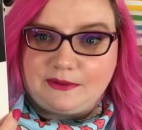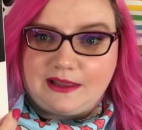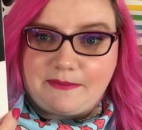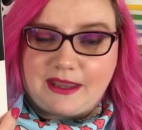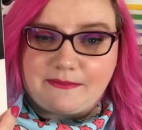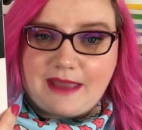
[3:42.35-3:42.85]
a
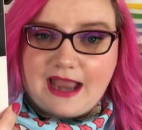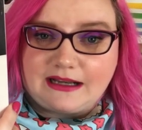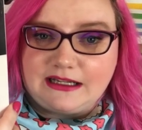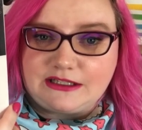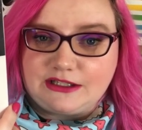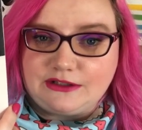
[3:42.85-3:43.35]
really big
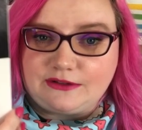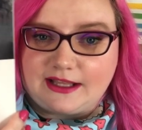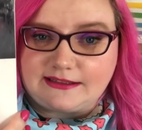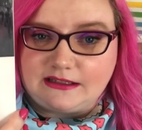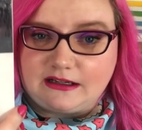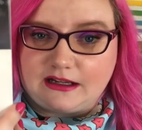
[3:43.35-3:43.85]
magnet too.
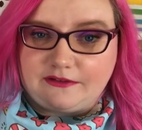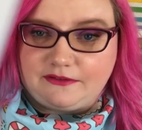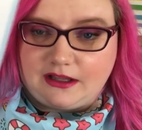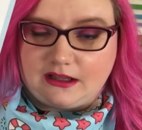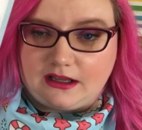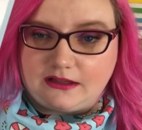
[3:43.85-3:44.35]
That's not gonna
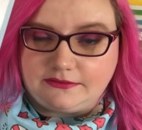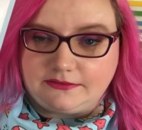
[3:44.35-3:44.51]
fall off.